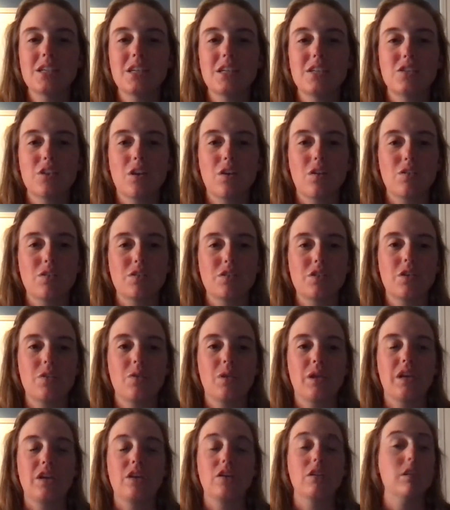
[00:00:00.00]
It's also
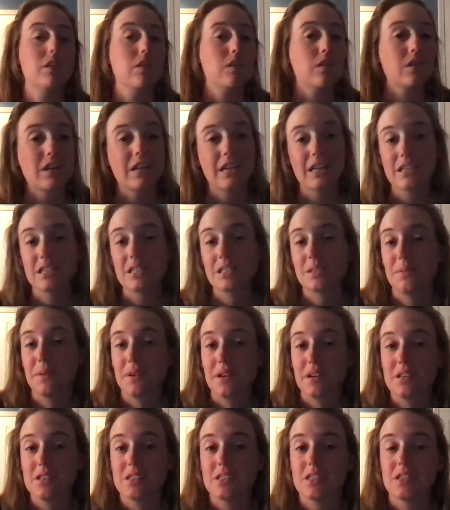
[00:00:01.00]
a good learning
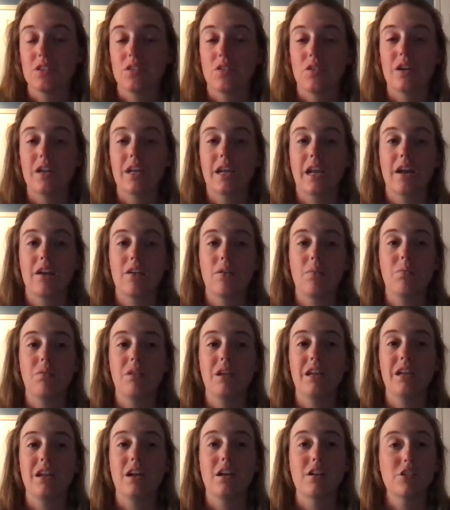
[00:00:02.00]
experience, learning how to
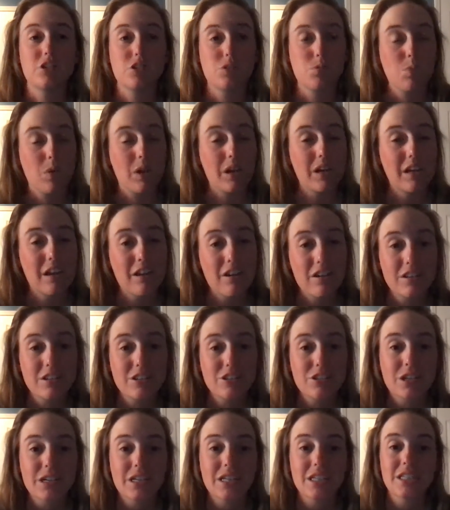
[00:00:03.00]
play not just one
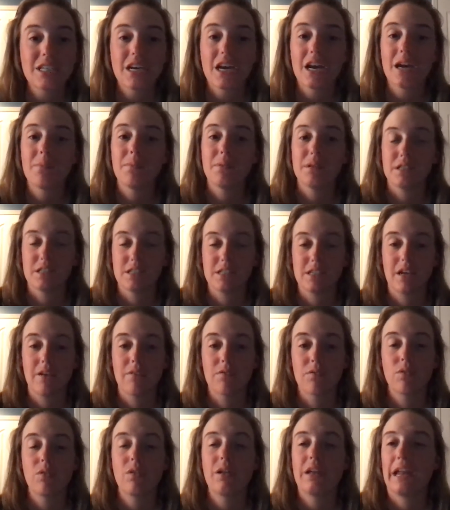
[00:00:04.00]
character at a time, but
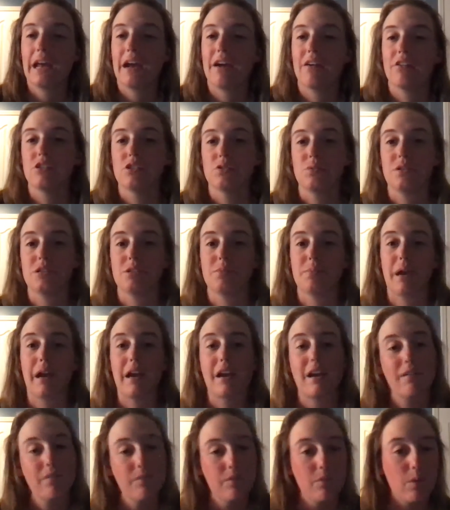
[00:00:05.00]
several, and how to switch back
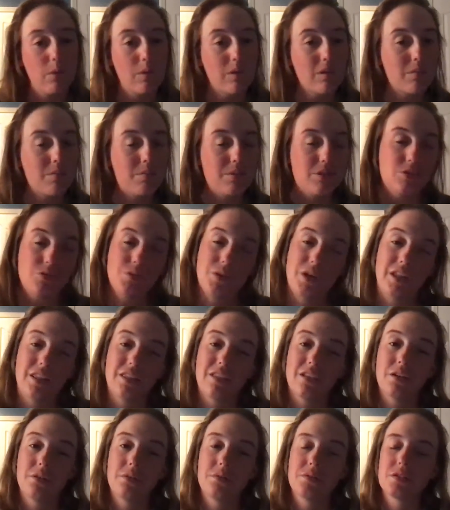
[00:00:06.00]
and forth between
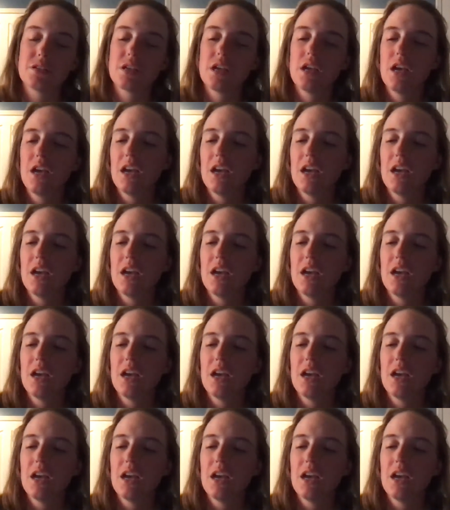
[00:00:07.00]
those.